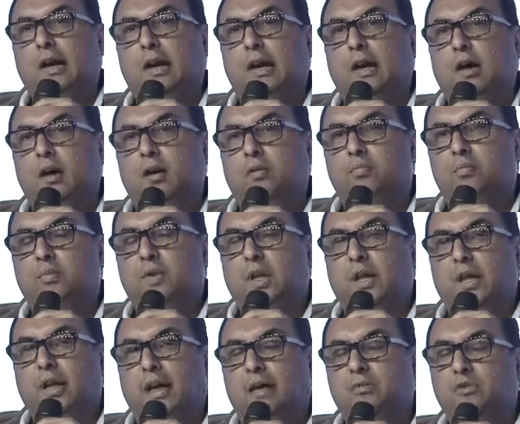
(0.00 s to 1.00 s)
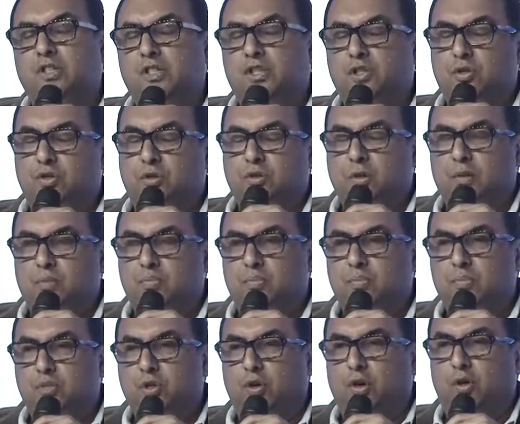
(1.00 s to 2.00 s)
and I was just
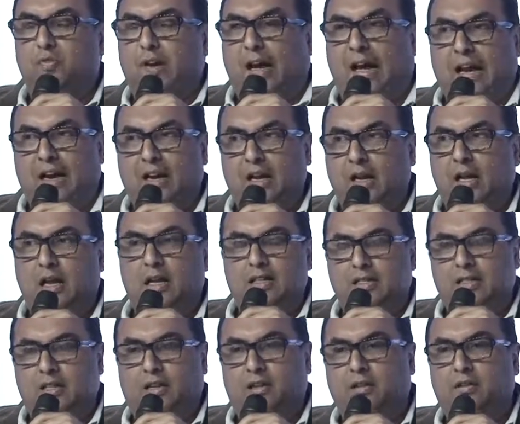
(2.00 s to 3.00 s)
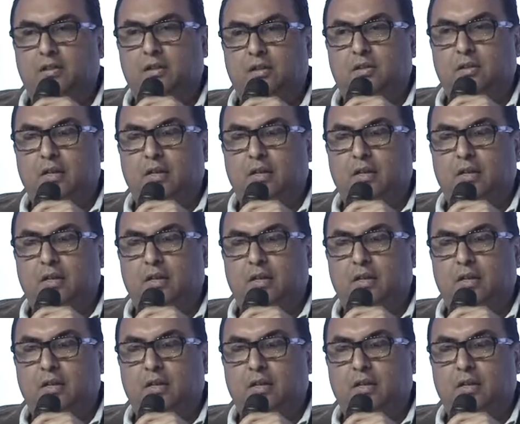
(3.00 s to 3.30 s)
sort of analyzing